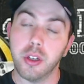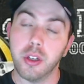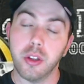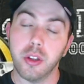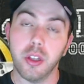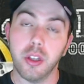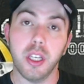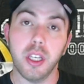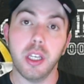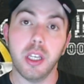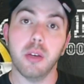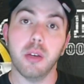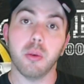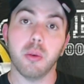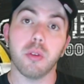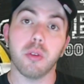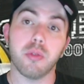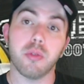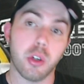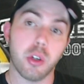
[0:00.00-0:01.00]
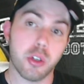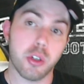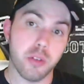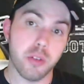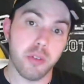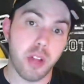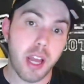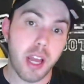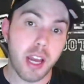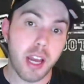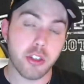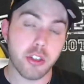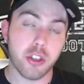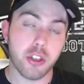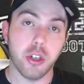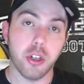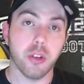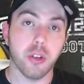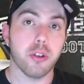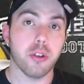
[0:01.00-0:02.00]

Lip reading: the reverse of last year,